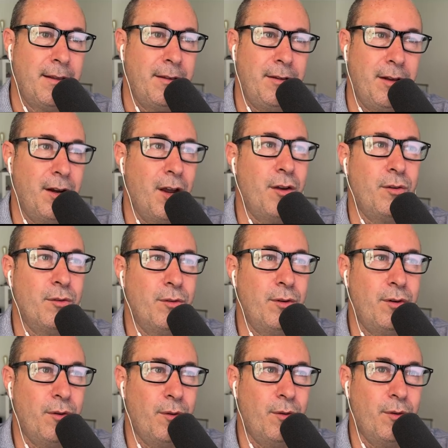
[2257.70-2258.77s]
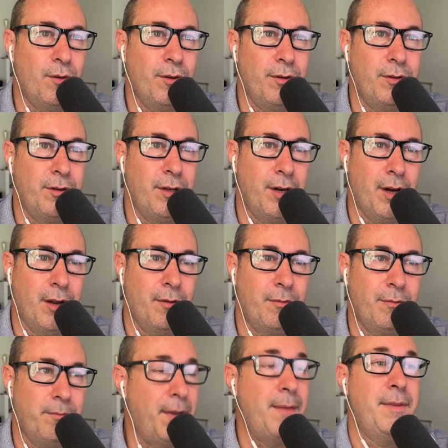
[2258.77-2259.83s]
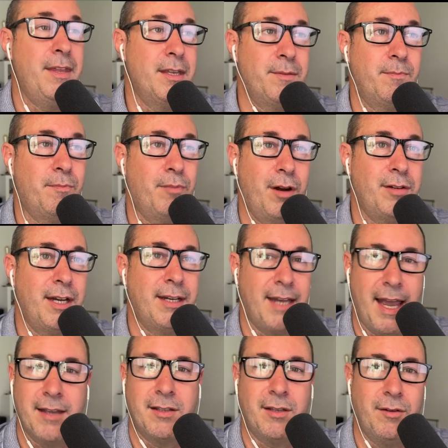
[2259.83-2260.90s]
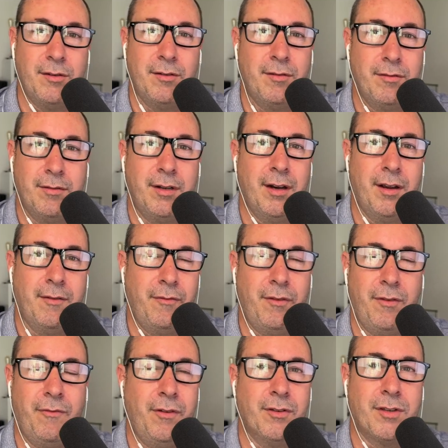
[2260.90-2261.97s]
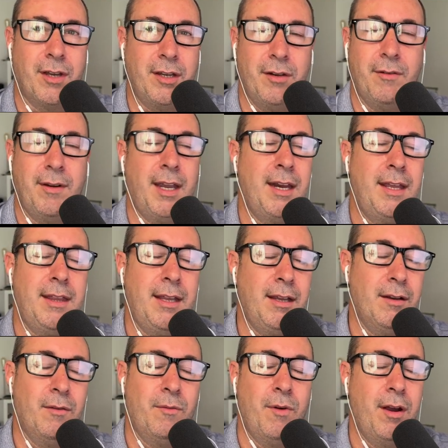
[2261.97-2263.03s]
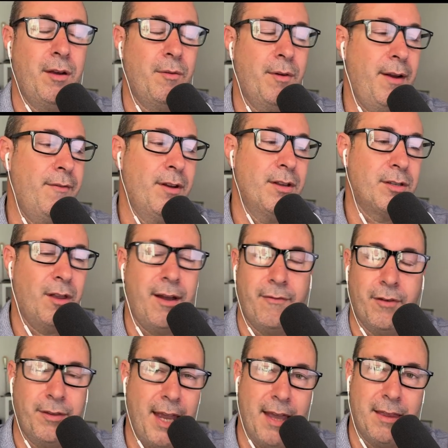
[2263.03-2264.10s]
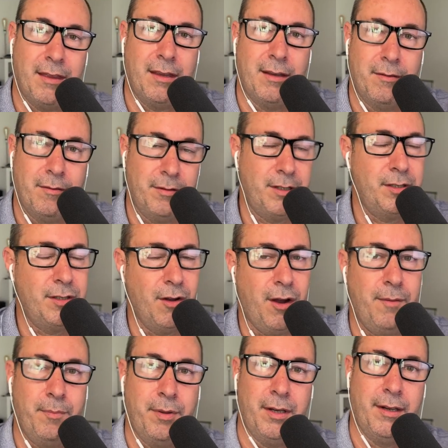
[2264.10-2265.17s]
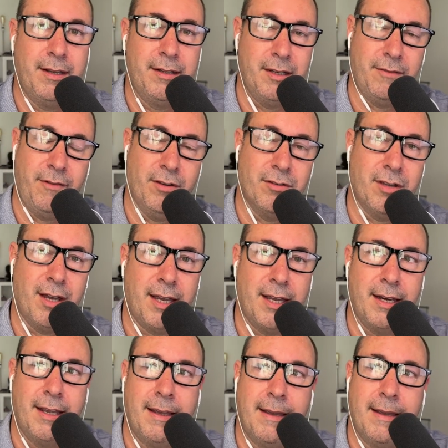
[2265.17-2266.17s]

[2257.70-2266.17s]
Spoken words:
you're no good, or, maybe this project has to, it feels like you're doing anything, it'll work, whatever, it's life or death, which is not, but just feels like it.